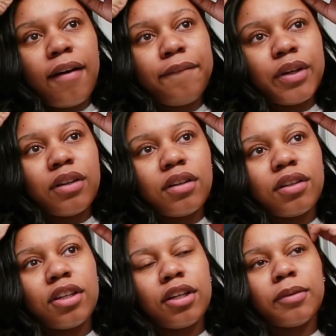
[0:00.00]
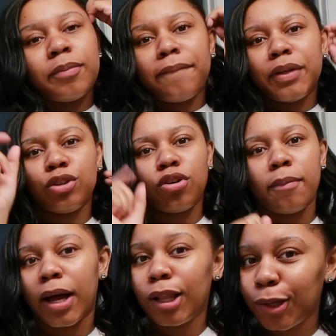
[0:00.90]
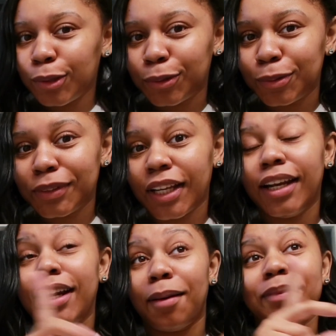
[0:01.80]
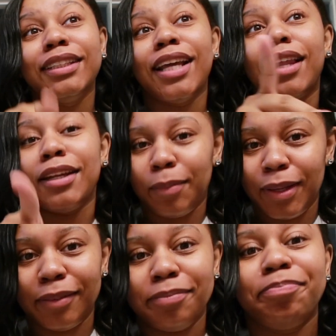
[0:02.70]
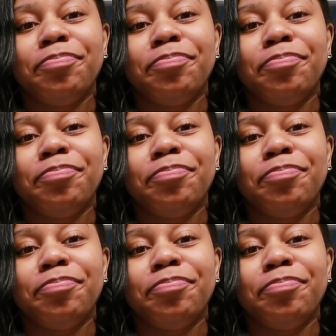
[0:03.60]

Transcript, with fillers: I'm finna, um, I'm finna throw my clothes and then I'm going to see y'all in a minute.